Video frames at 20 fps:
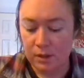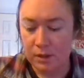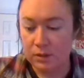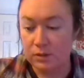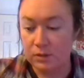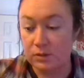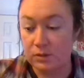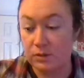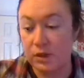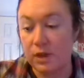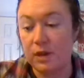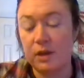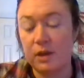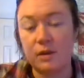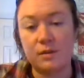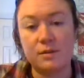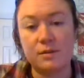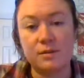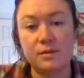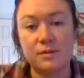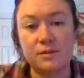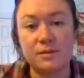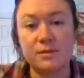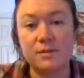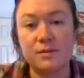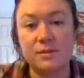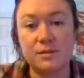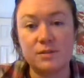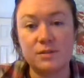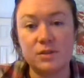So yeah,
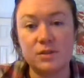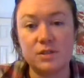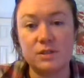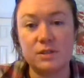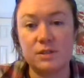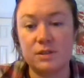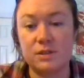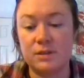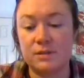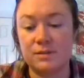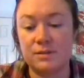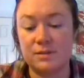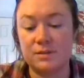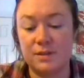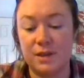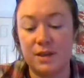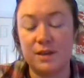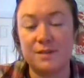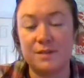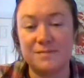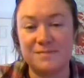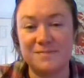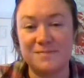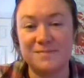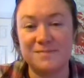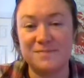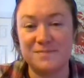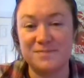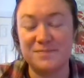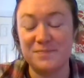this
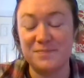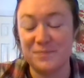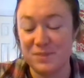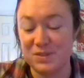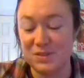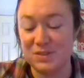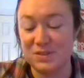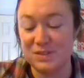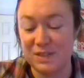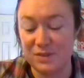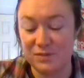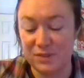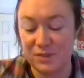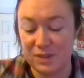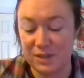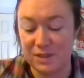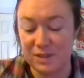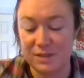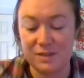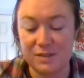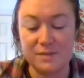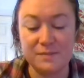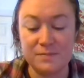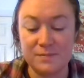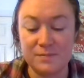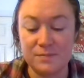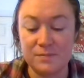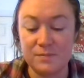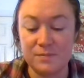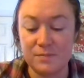is definitely it.
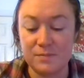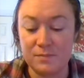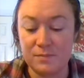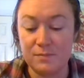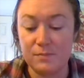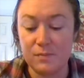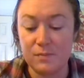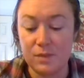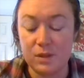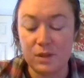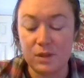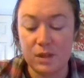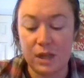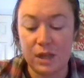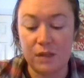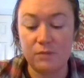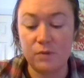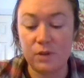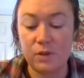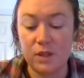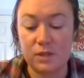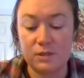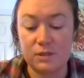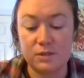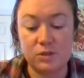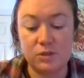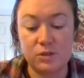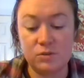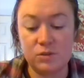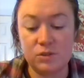
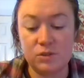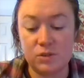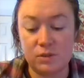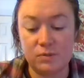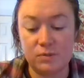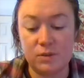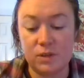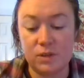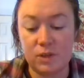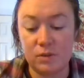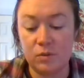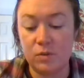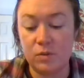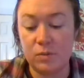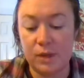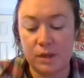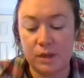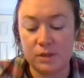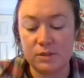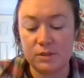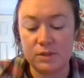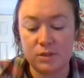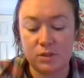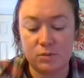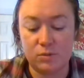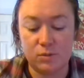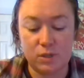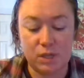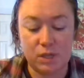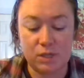Realizing you deserve an equal balance in your
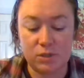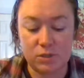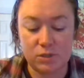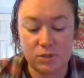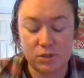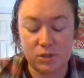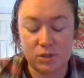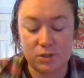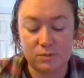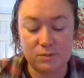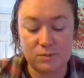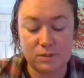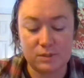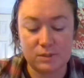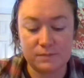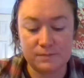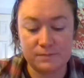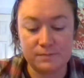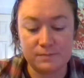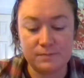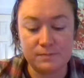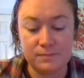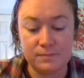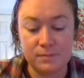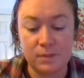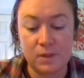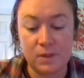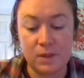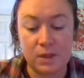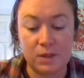relationships
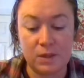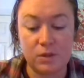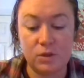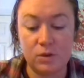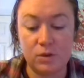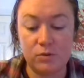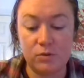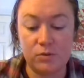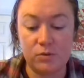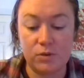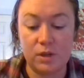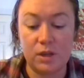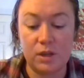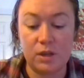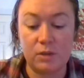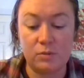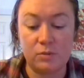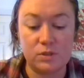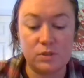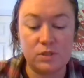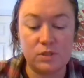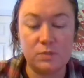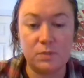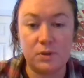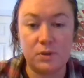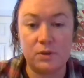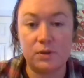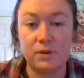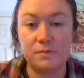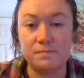and co-creating with
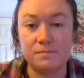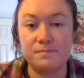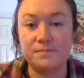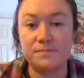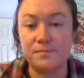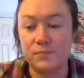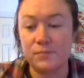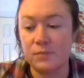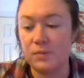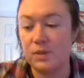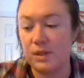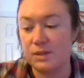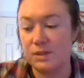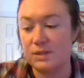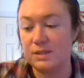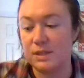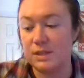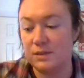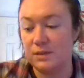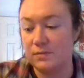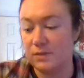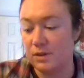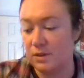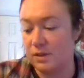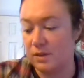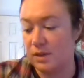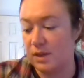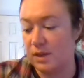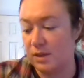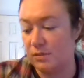Spirit. That's
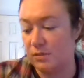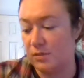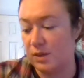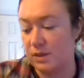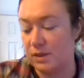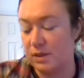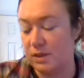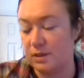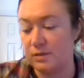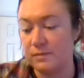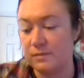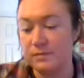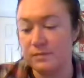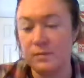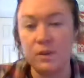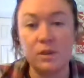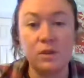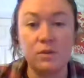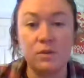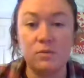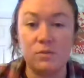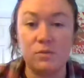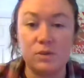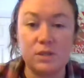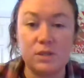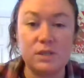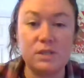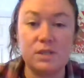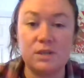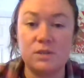definitely it right there.
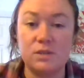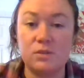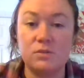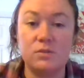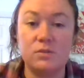Releasing